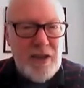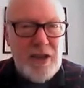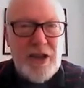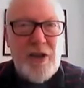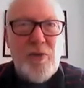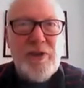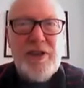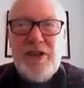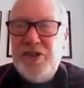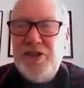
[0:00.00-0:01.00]
one of
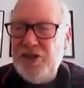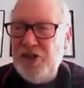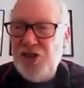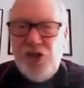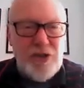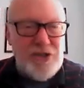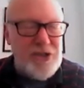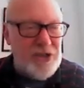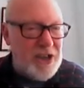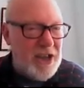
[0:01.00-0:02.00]
these short
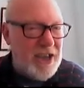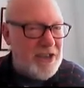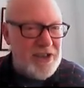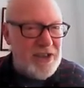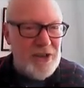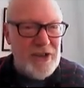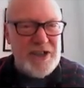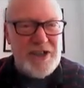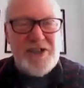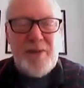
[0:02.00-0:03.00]
sunny days in early
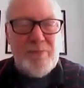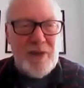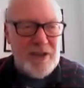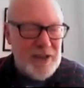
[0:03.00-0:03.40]
December